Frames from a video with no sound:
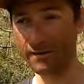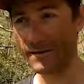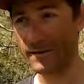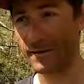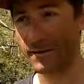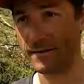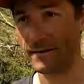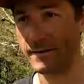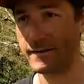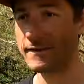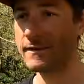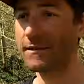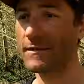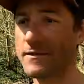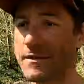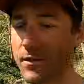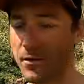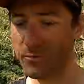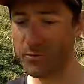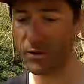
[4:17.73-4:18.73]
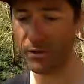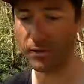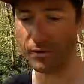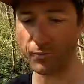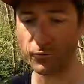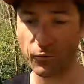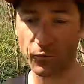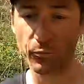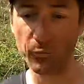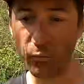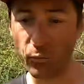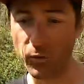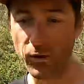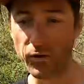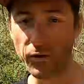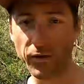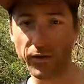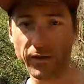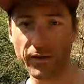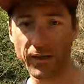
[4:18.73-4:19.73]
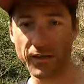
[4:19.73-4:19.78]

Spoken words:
in Serbian or Bulgarian